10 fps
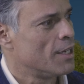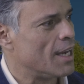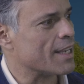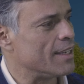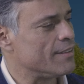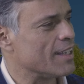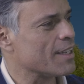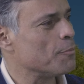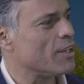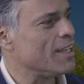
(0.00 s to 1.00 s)
a case
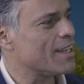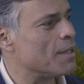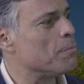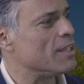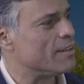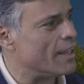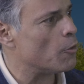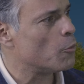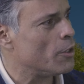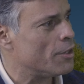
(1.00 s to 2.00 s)
that it can be
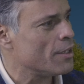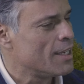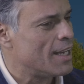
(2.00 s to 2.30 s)
dealt with